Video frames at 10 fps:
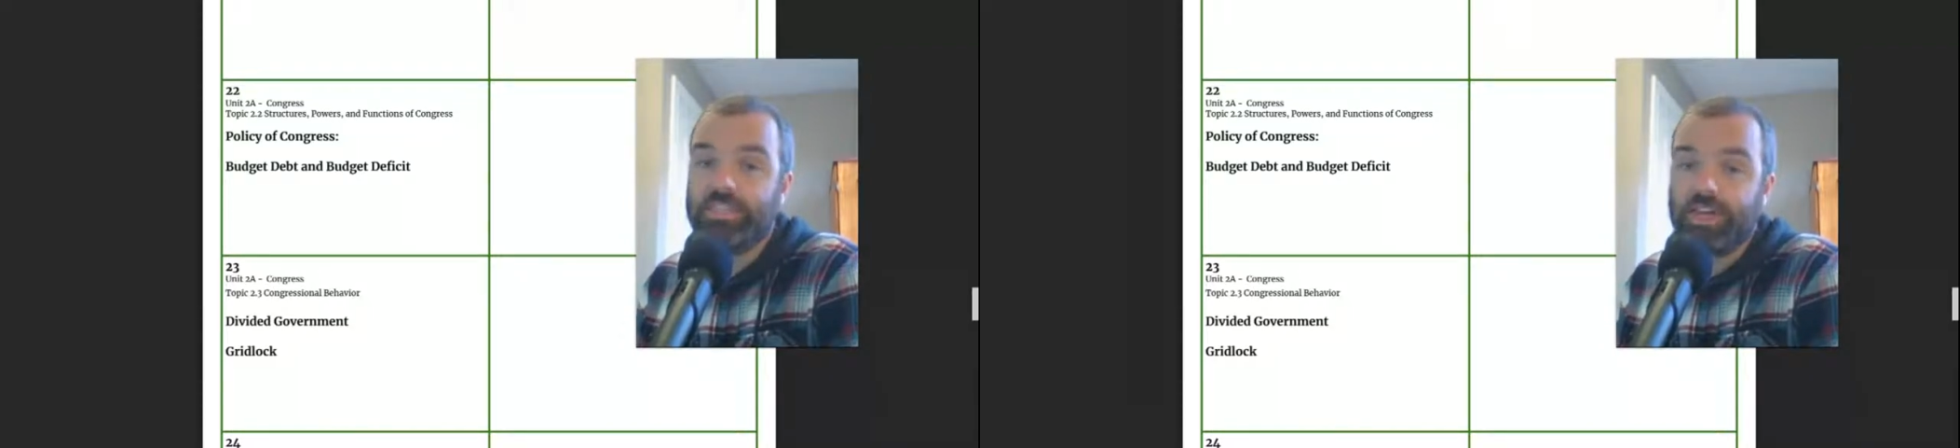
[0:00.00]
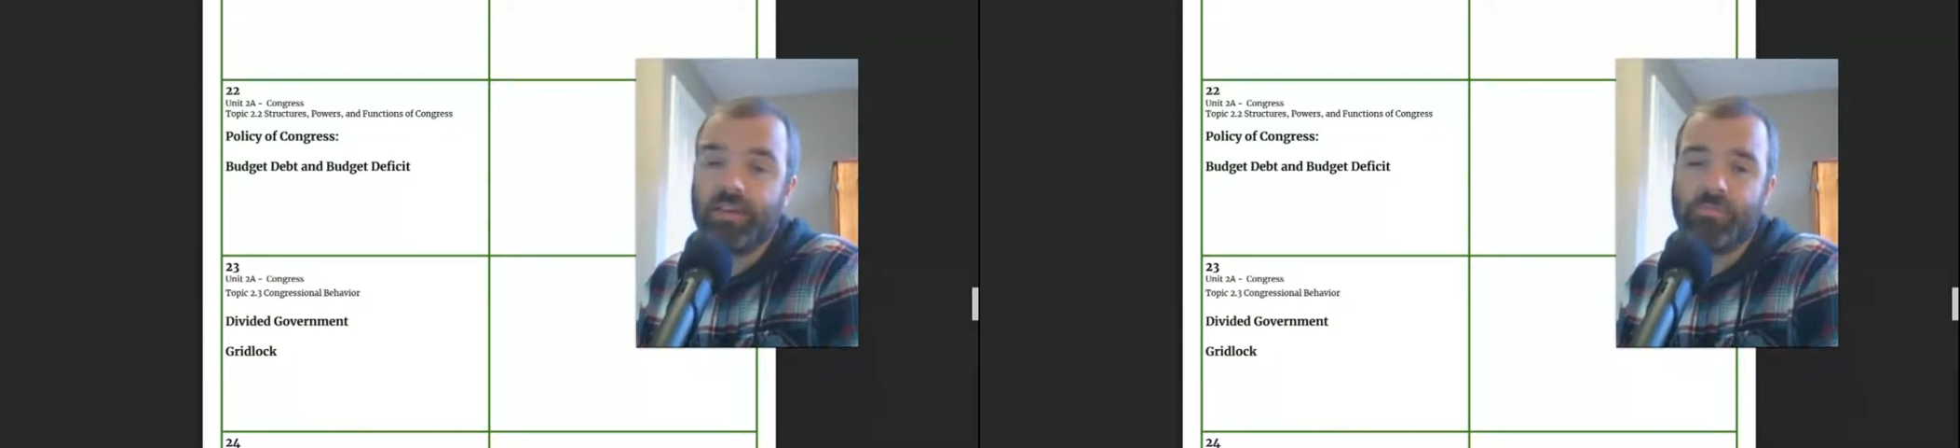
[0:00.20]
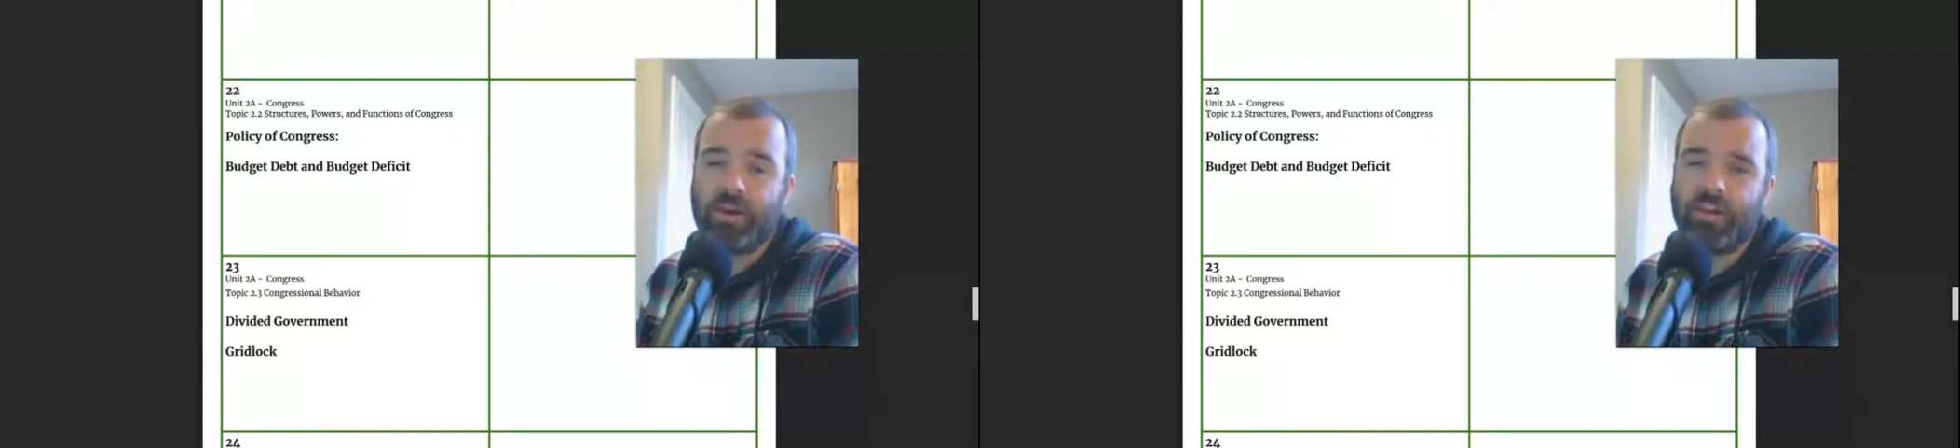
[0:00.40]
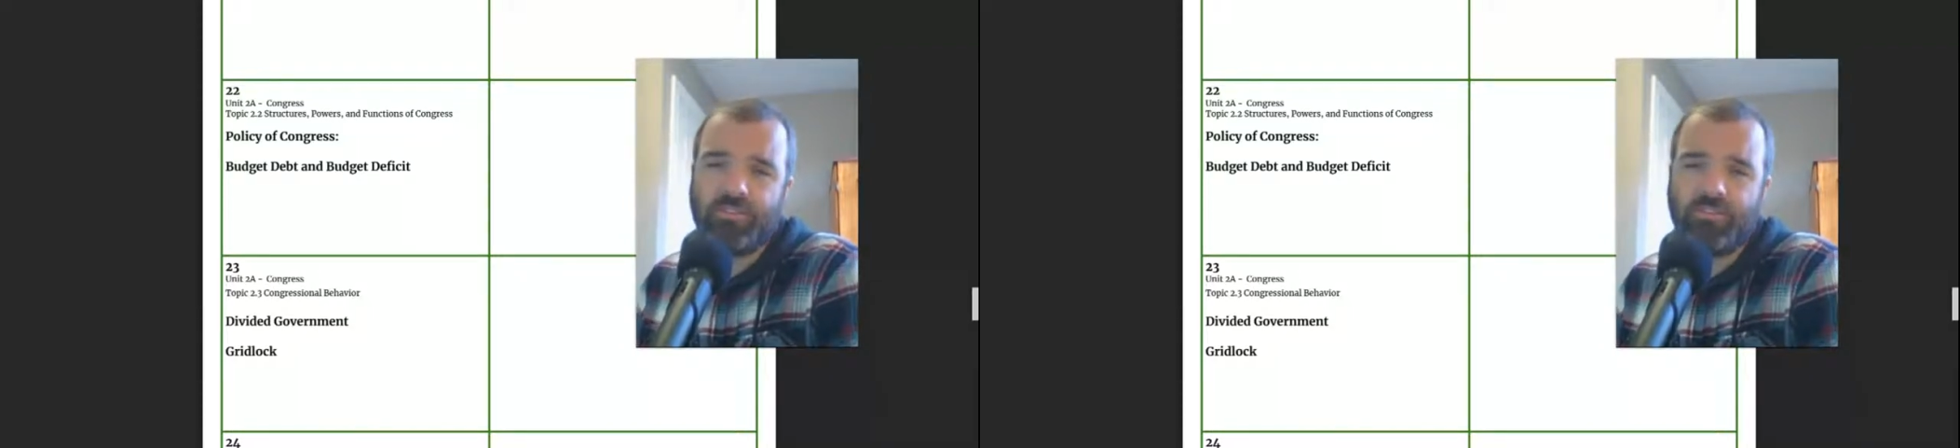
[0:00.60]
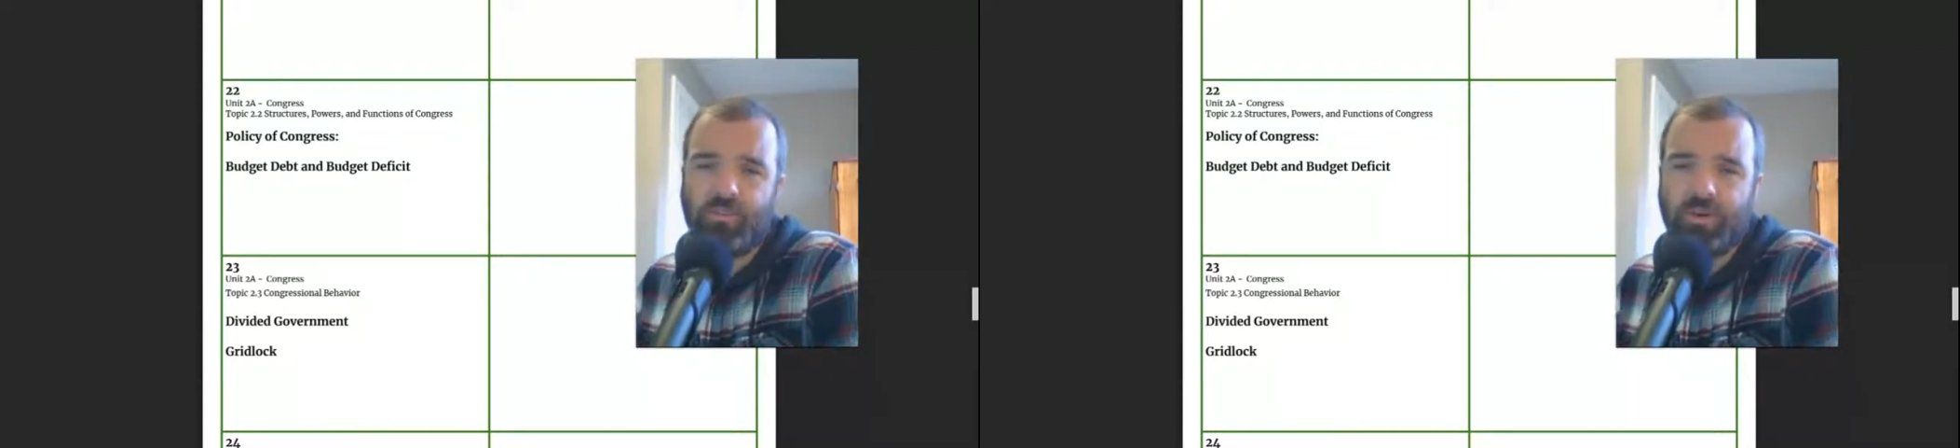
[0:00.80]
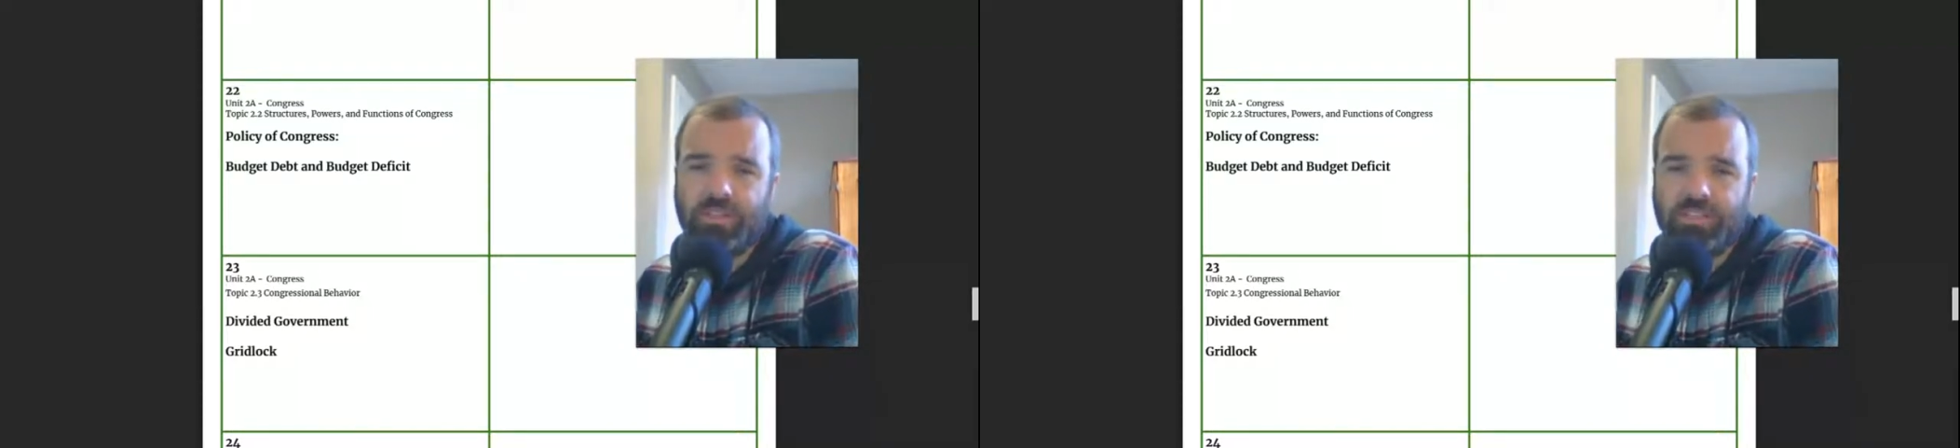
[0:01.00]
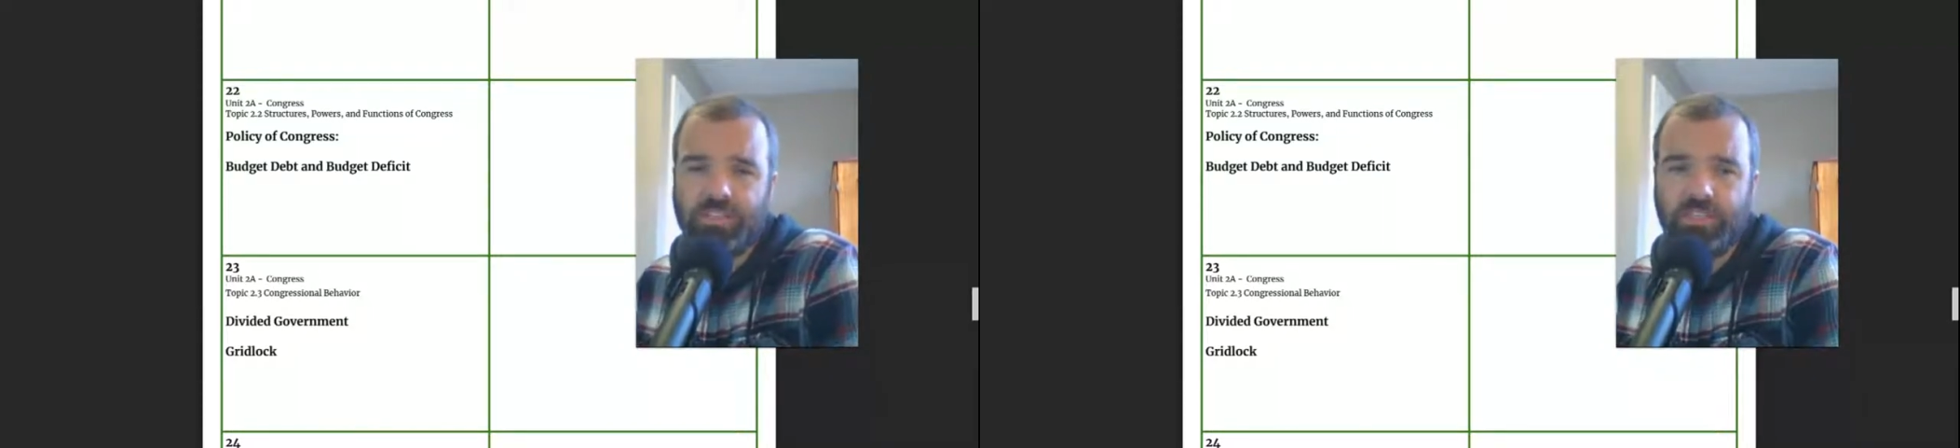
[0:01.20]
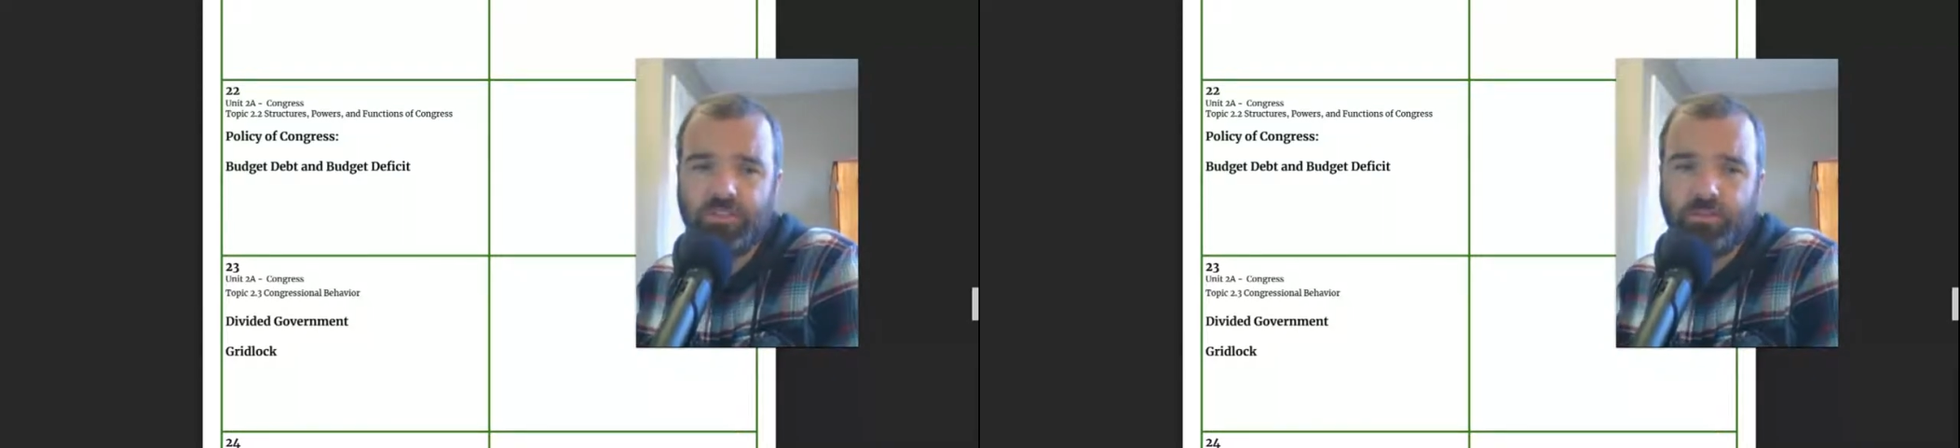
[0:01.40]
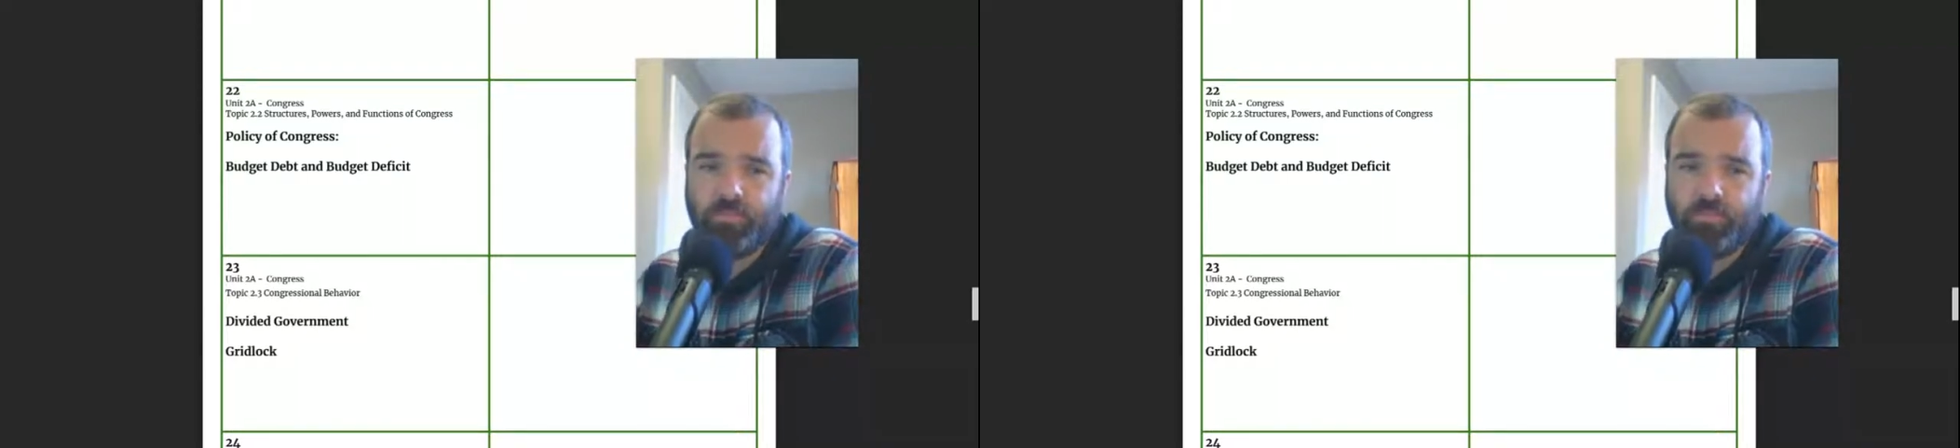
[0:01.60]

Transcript: not a monetary policy issue.